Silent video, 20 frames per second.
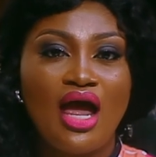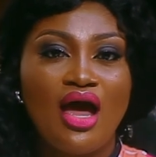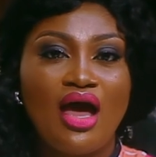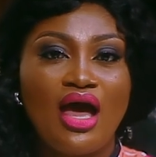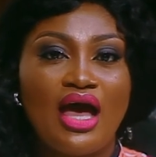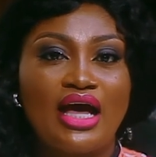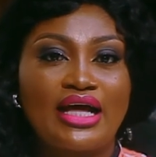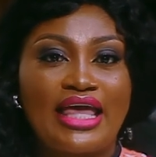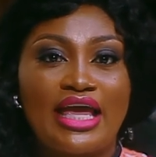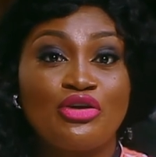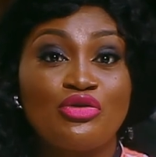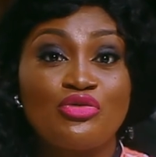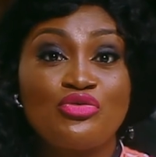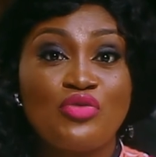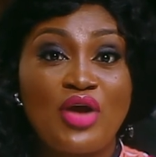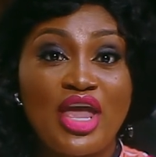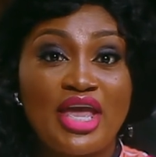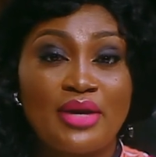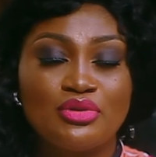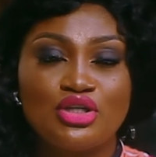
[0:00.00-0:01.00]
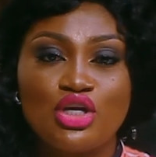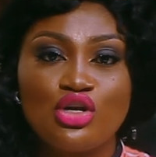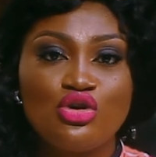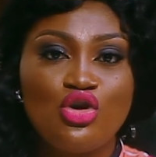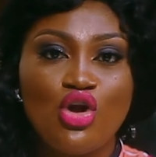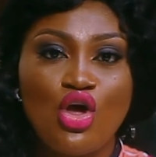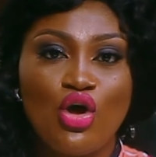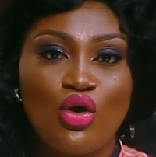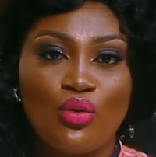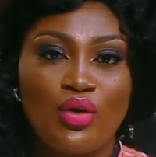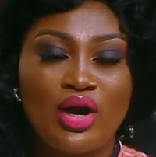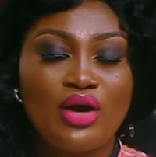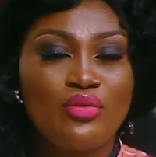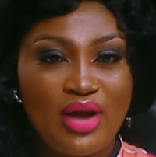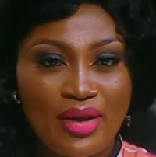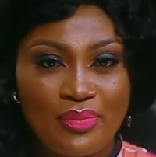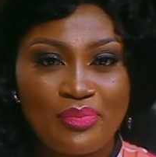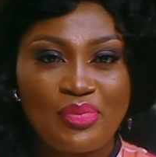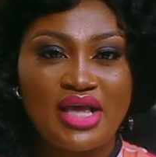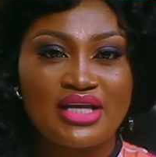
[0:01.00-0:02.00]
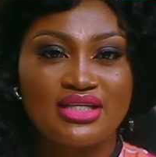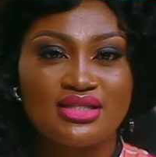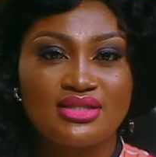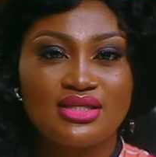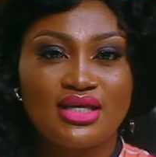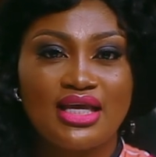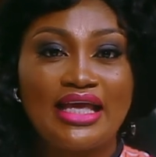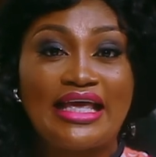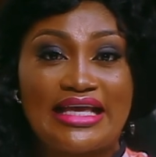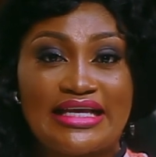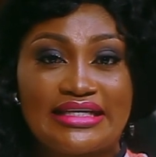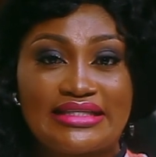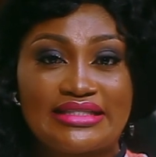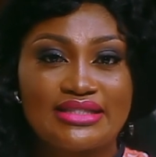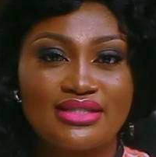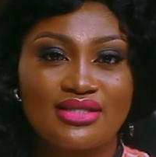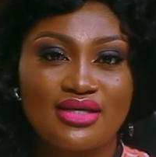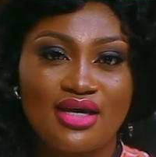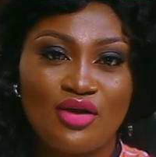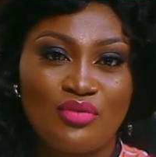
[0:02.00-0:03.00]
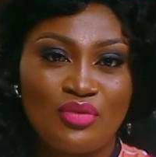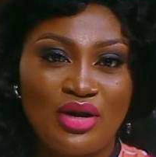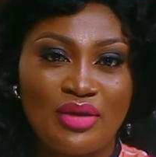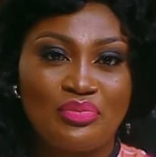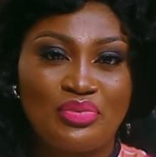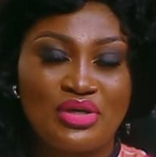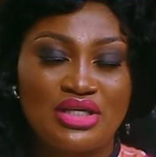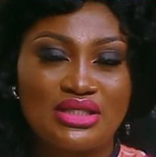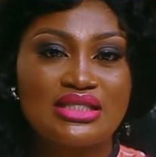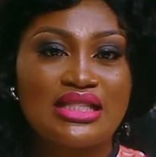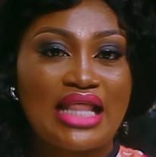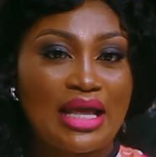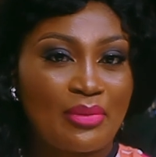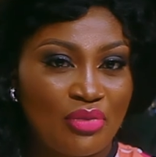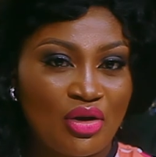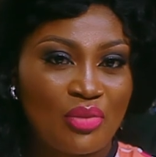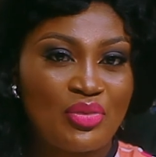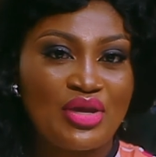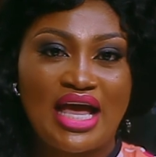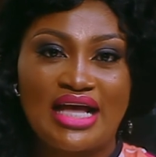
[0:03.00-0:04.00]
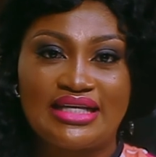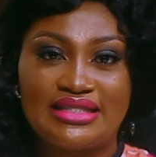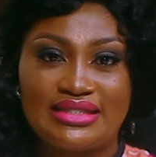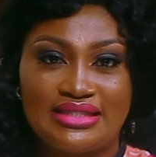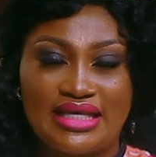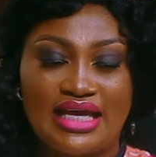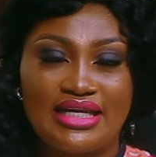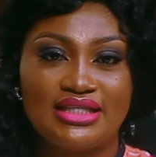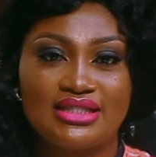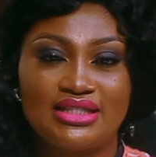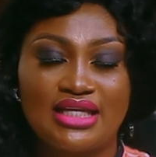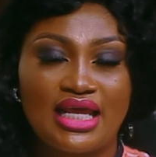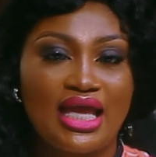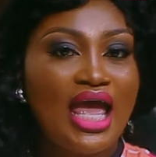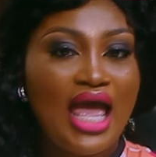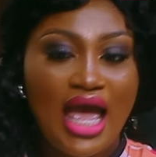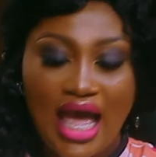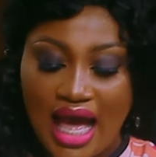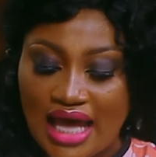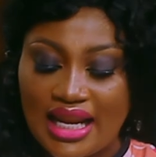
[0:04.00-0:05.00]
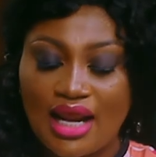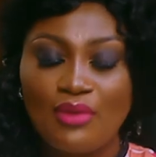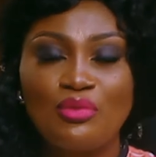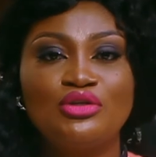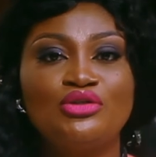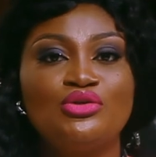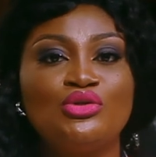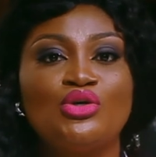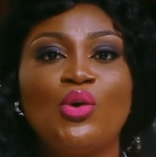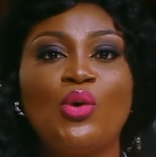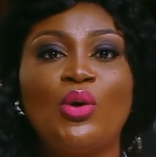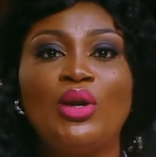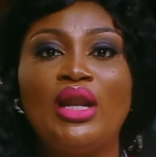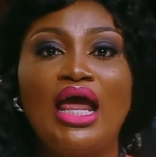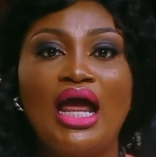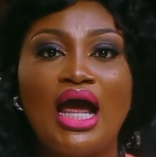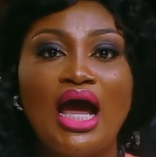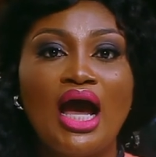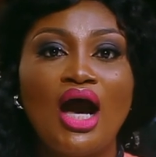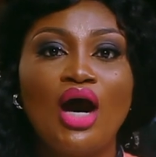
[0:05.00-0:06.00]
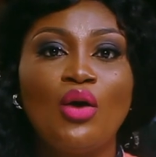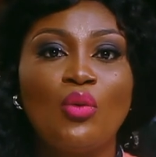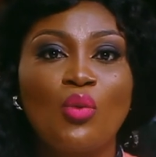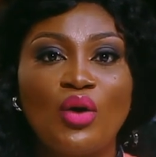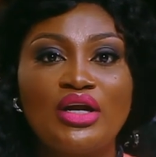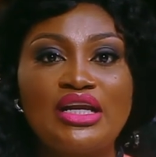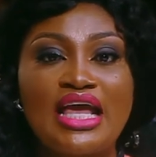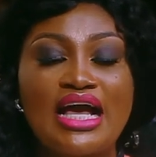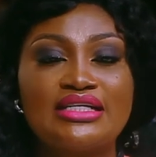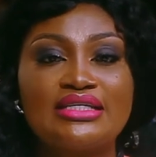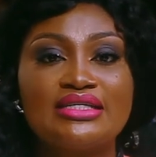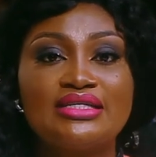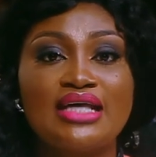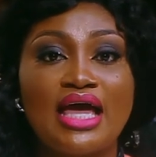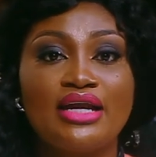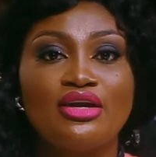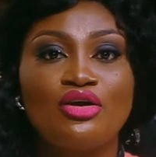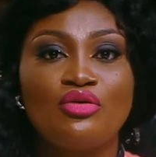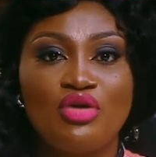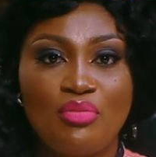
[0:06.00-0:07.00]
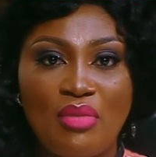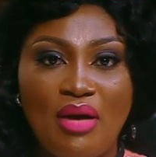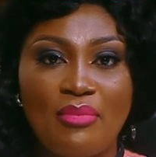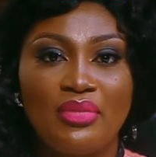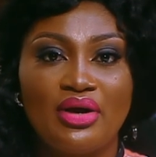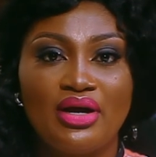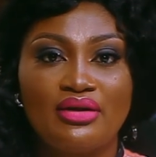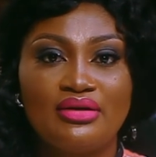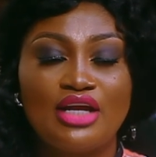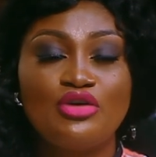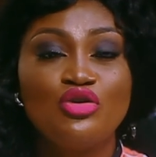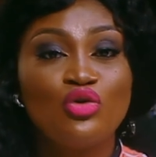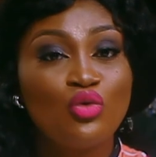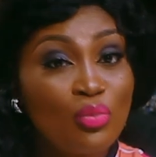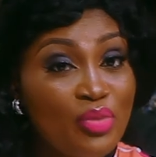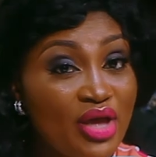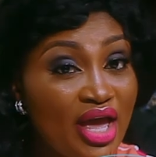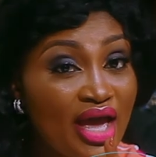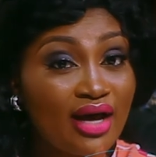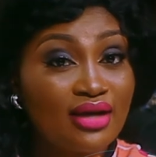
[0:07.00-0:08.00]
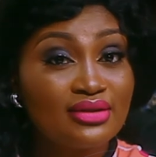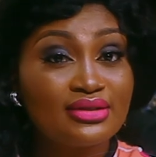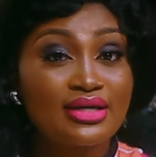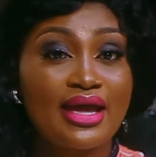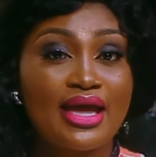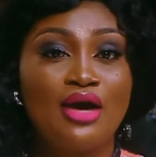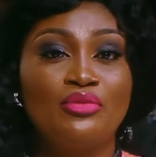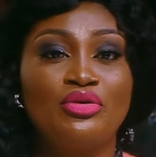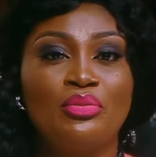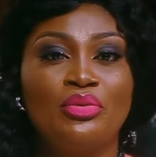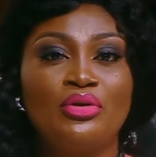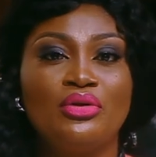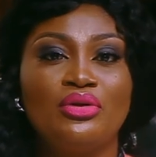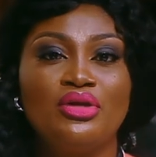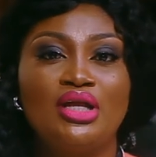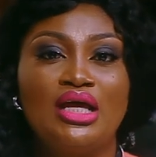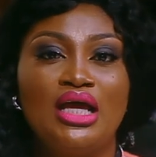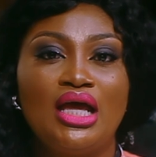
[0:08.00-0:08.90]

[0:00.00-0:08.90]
her get raped. No, a rapist is a rapist, like Bobby has said it today. And I want to toll on what he has said. Remember that you will be held accountable,